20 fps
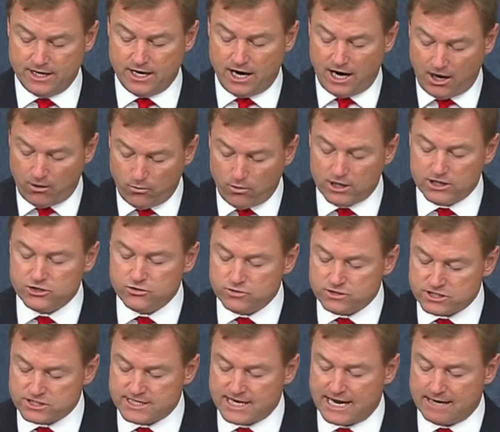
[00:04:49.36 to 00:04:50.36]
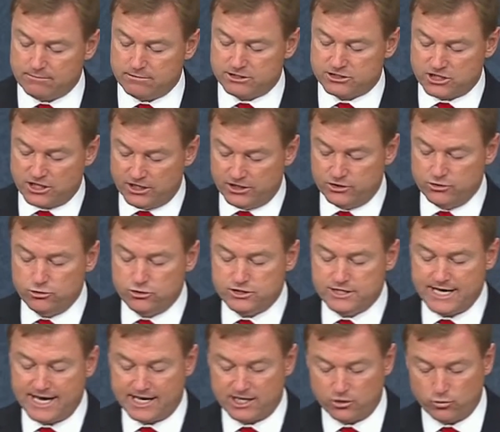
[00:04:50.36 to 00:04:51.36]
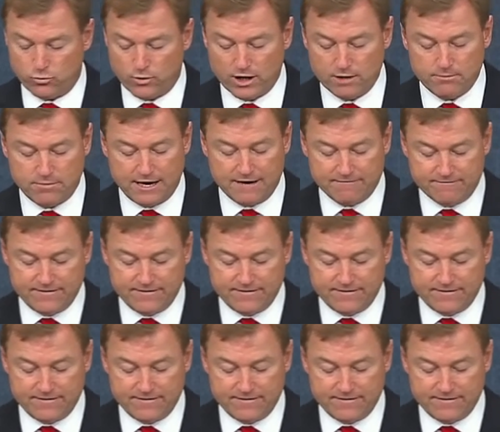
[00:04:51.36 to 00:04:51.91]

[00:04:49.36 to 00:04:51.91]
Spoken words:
I want to establish a new channel whereby